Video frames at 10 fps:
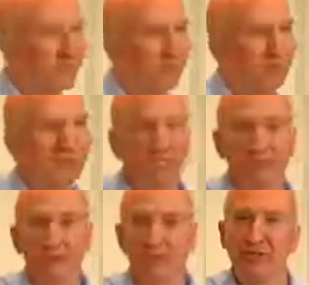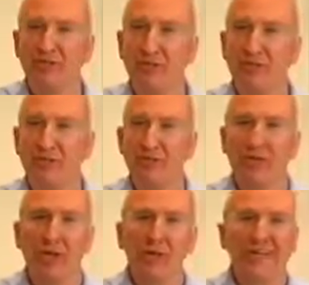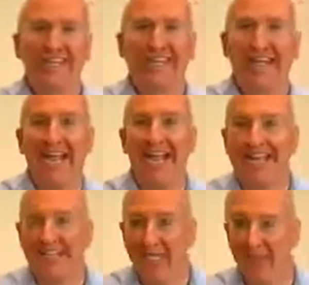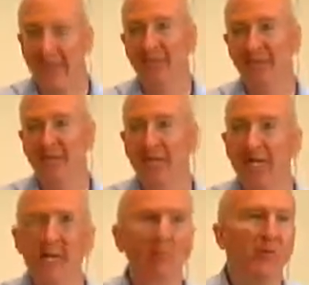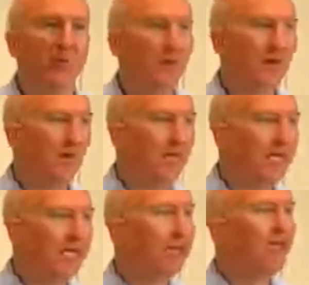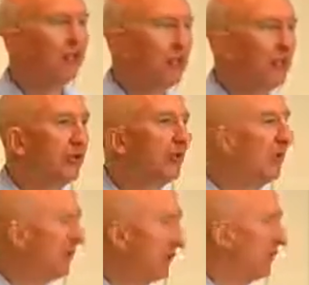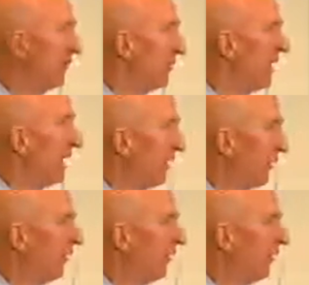the procedure should not be what we can do, but what we do at our